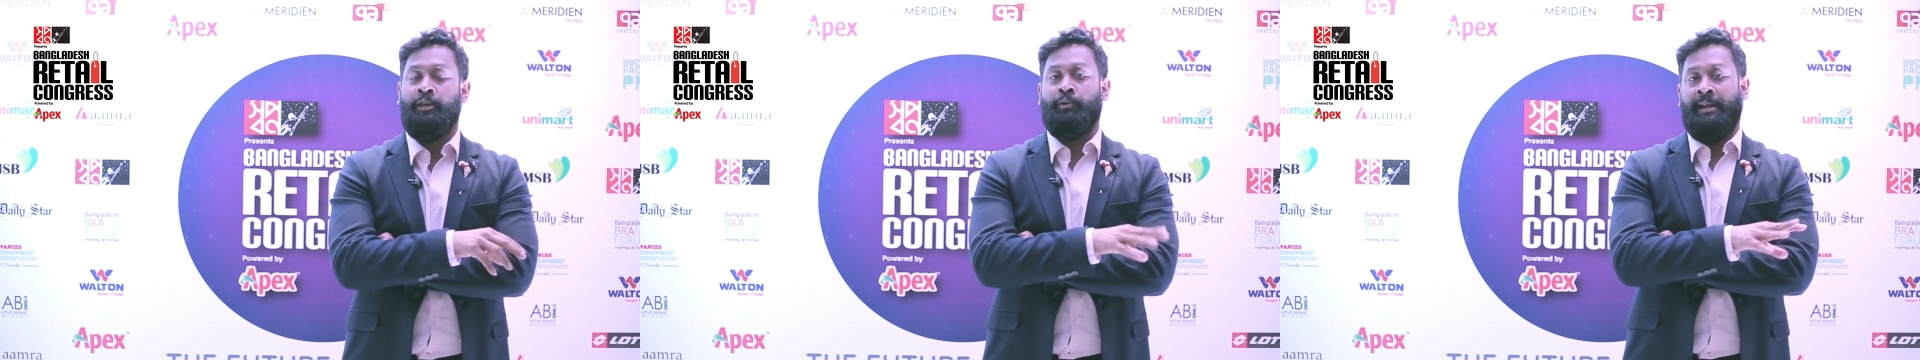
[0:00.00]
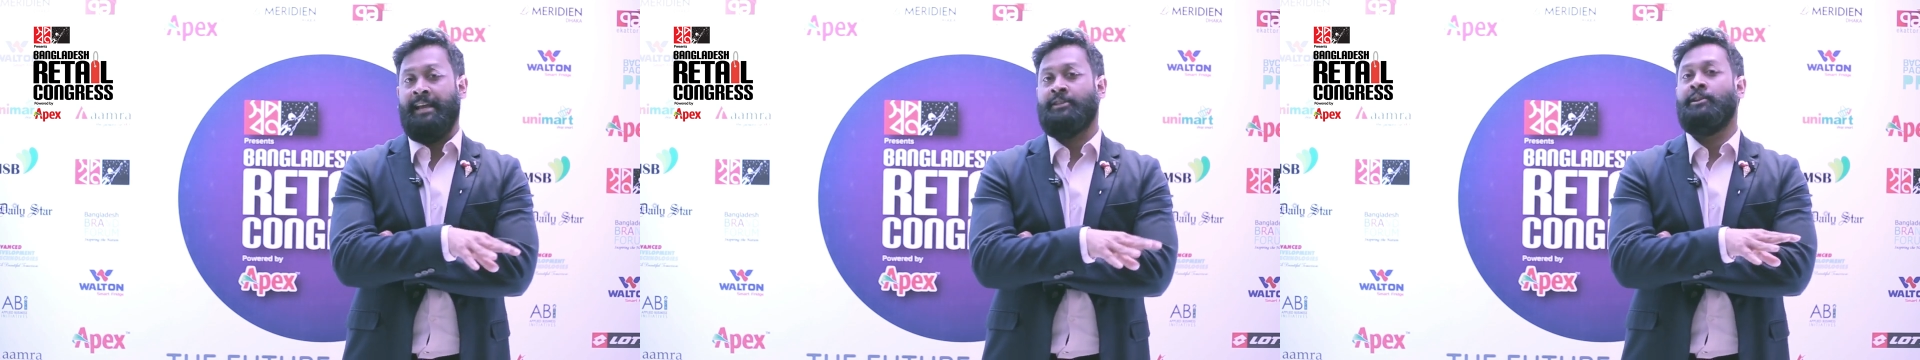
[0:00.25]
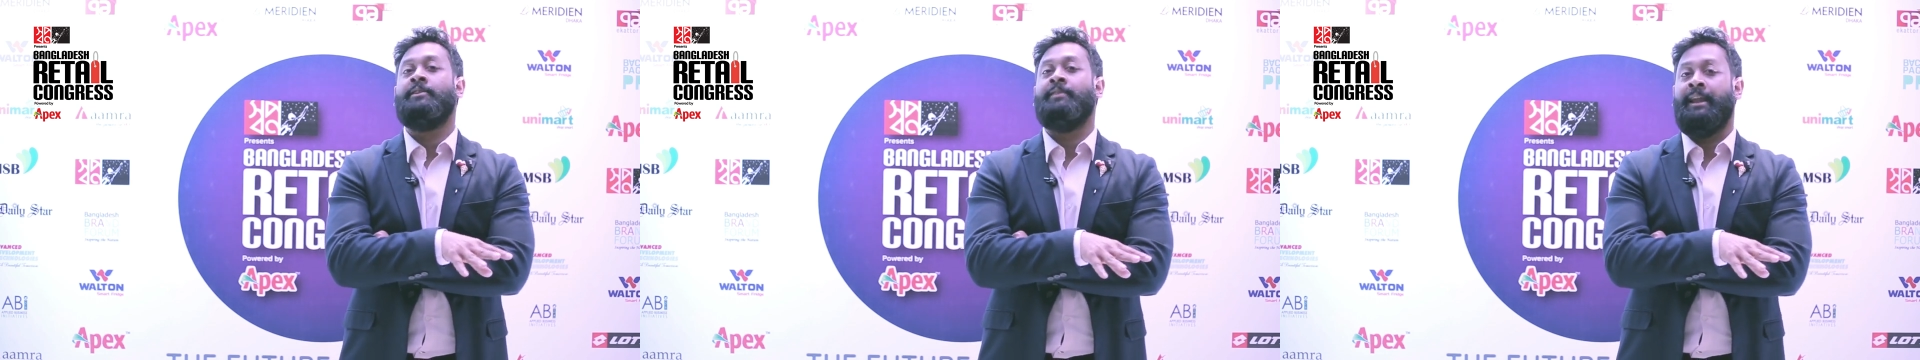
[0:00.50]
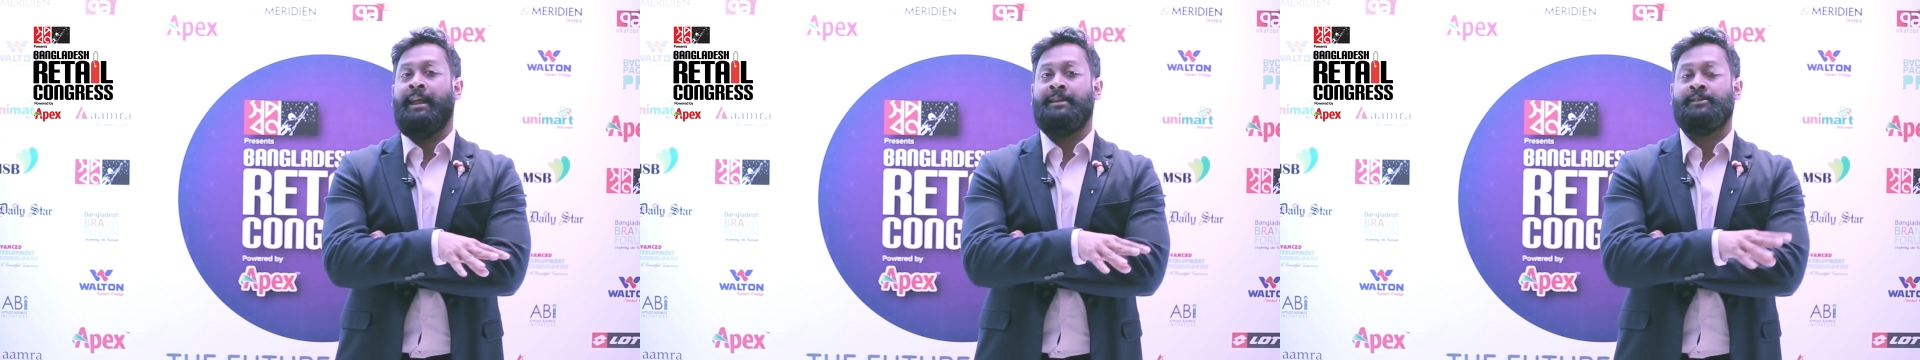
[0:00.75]
you can actually
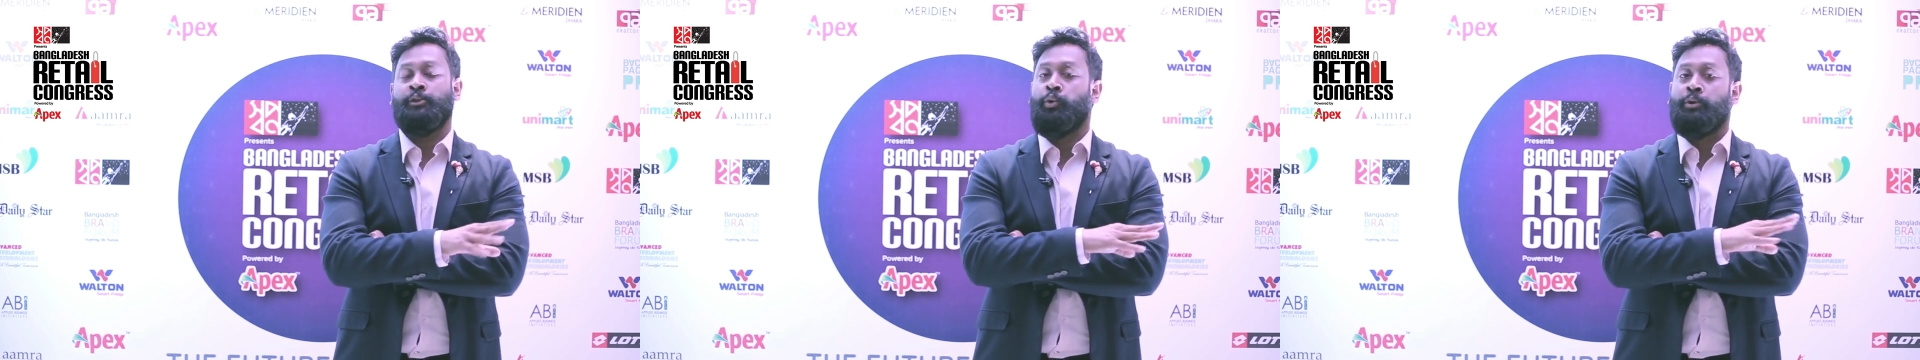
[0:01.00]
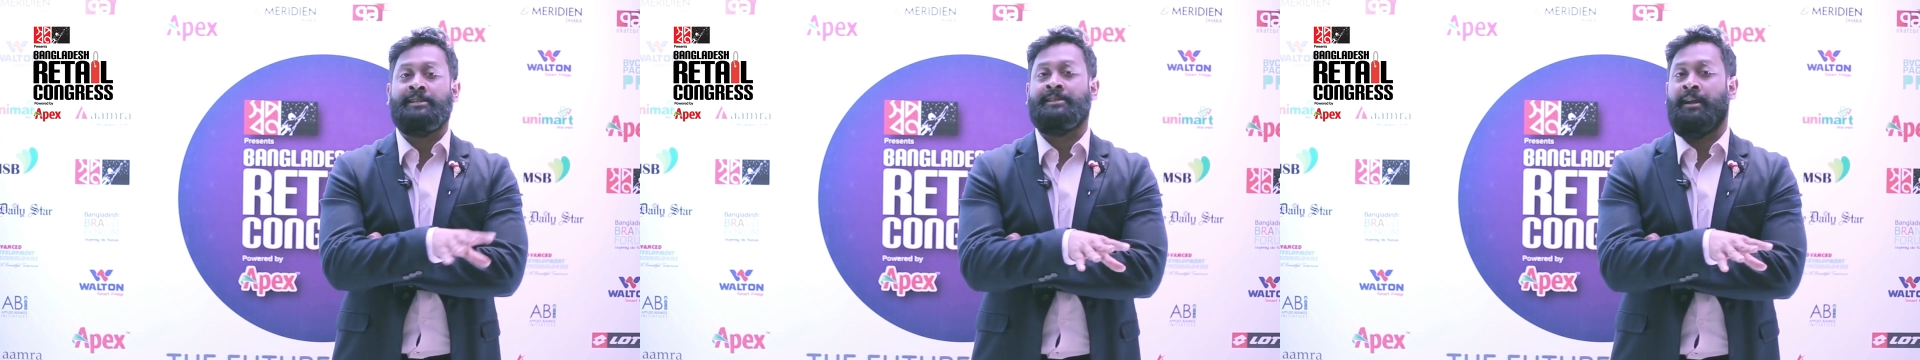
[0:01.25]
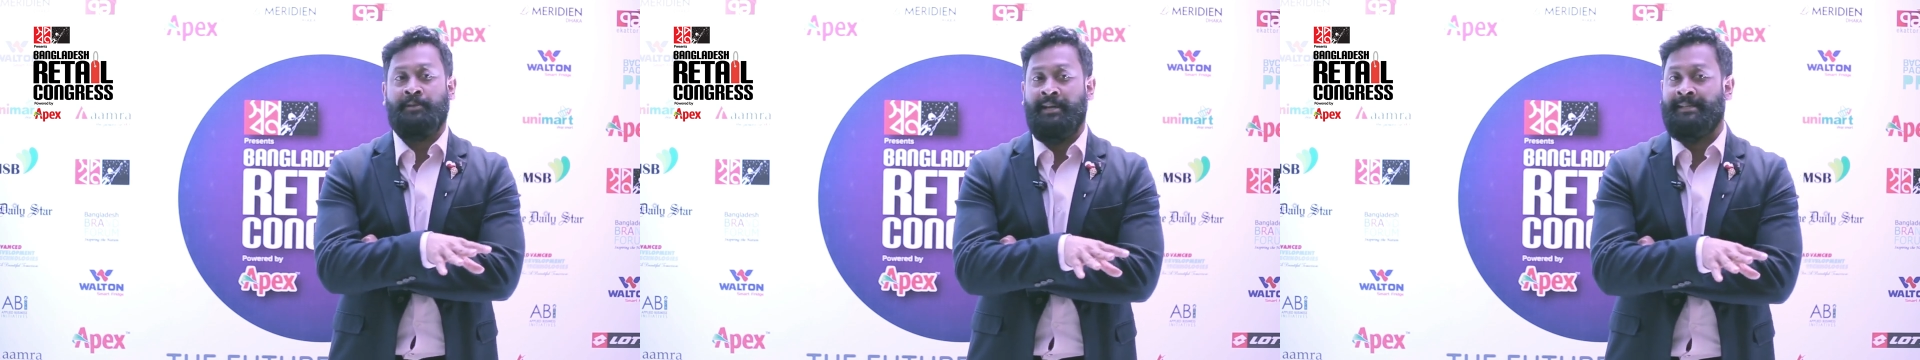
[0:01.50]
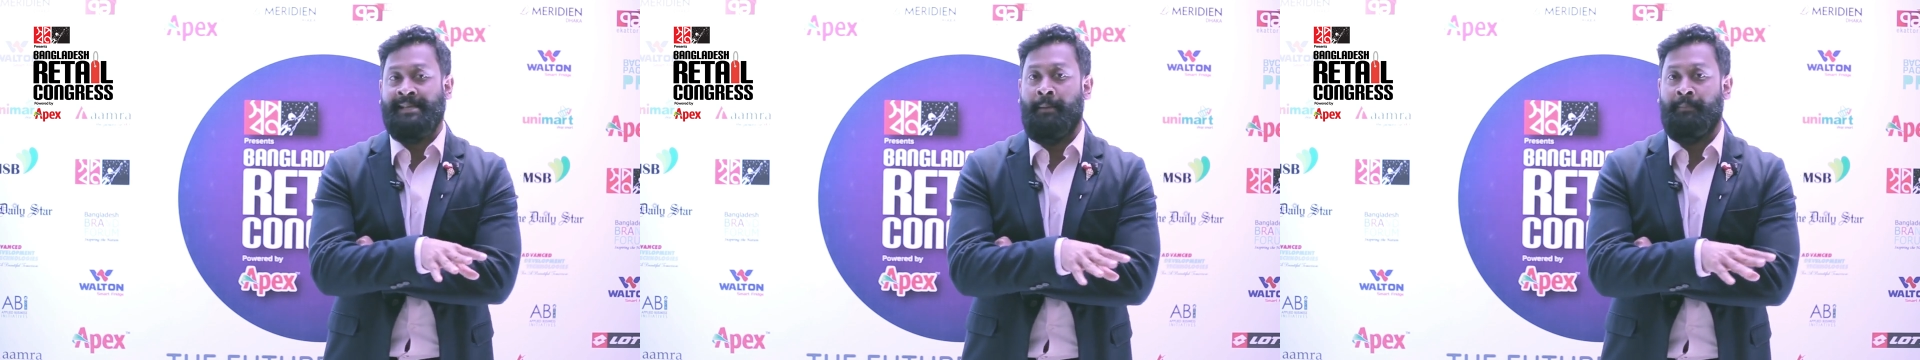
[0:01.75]
realize no disruption
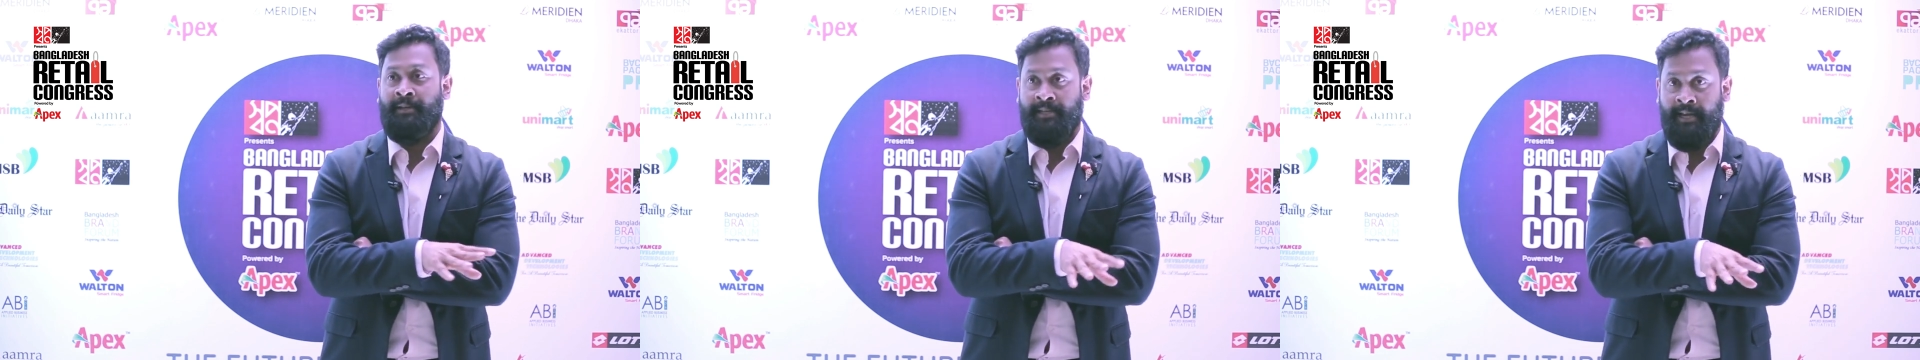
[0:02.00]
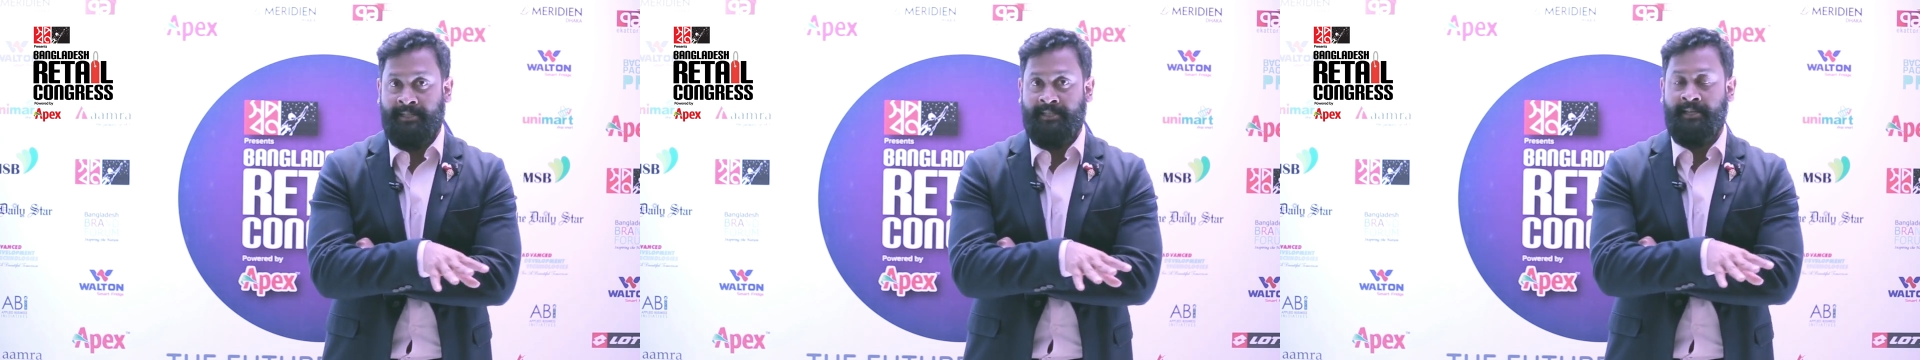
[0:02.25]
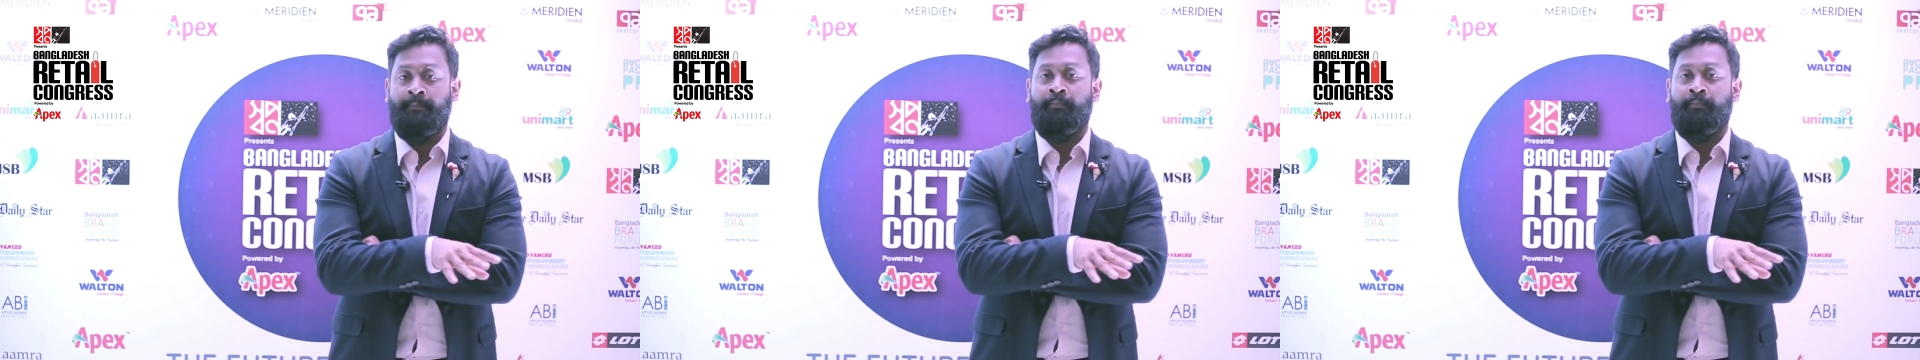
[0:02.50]
has happened yet